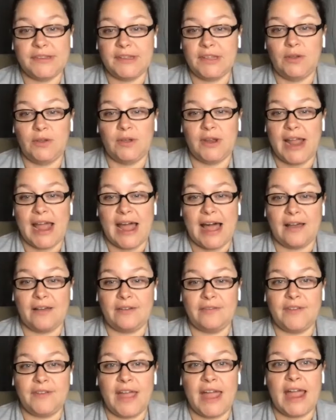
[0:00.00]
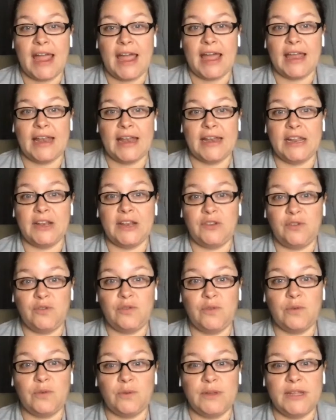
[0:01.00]
that you can have, and it's
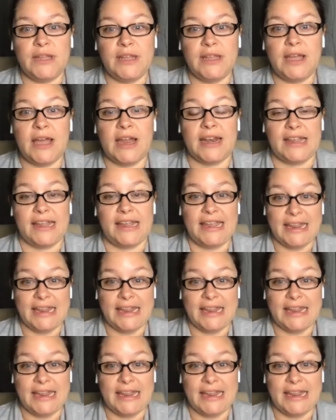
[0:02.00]
truly an